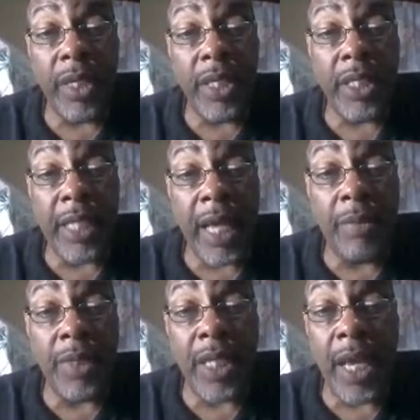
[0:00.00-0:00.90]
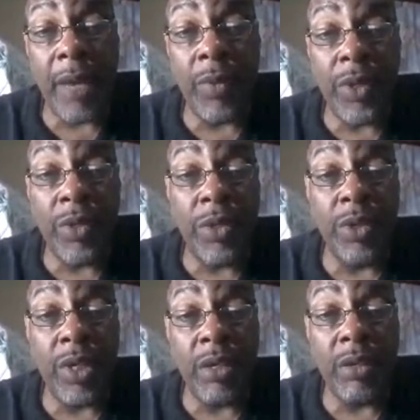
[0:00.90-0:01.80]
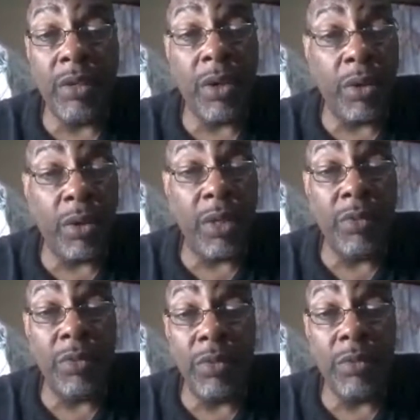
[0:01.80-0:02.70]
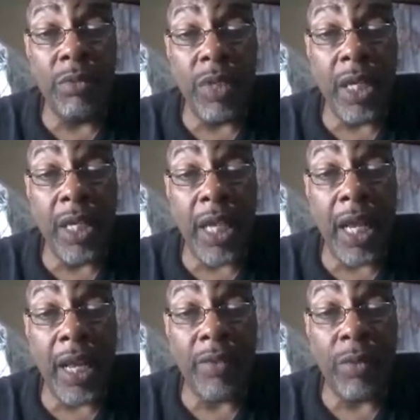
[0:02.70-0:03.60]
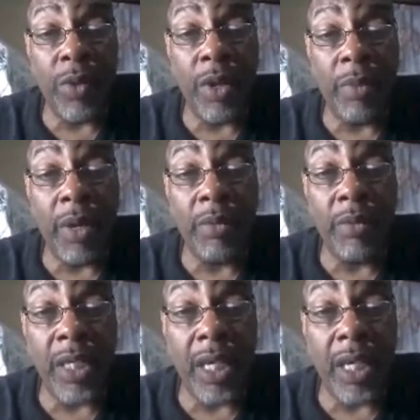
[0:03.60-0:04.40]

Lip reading: But an established camp where you can go and not have to worry about